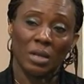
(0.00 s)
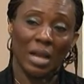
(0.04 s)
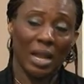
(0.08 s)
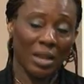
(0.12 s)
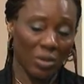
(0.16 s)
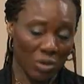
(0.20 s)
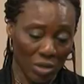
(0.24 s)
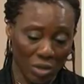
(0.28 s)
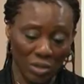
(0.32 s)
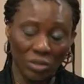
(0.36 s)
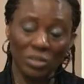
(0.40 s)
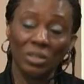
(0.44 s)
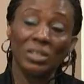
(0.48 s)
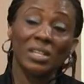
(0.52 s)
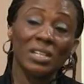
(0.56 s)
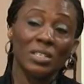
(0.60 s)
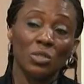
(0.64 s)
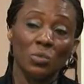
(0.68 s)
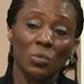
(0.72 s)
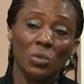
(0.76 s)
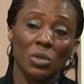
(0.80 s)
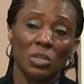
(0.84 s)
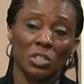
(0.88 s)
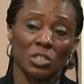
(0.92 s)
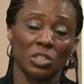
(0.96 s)
and you're going to
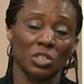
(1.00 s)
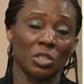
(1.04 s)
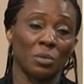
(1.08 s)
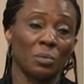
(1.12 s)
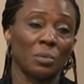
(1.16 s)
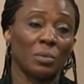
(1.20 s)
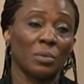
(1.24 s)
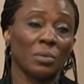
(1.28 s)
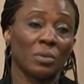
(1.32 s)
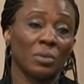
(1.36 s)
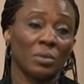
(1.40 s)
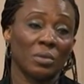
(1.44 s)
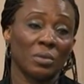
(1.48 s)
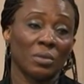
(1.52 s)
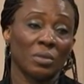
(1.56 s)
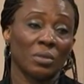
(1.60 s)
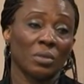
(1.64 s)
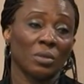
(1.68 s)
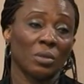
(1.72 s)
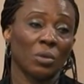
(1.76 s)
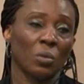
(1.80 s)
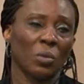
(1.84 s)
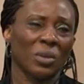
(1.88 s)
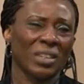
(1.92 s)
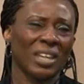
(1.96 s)
lead worship,
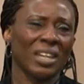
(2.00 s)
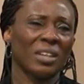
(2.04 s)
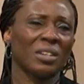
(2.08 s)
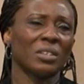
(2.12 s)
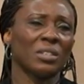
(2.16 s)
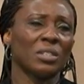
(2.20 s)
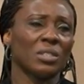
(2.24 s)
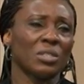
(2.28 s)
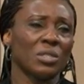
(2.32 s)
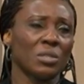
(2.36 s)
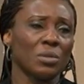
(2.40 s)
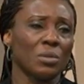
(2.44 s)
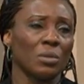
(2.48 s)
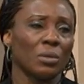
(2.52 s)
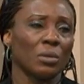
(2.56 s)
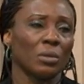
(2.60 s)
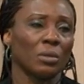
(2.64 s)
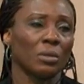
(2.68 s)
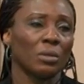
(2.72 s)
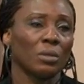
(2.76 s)
what are you going to do?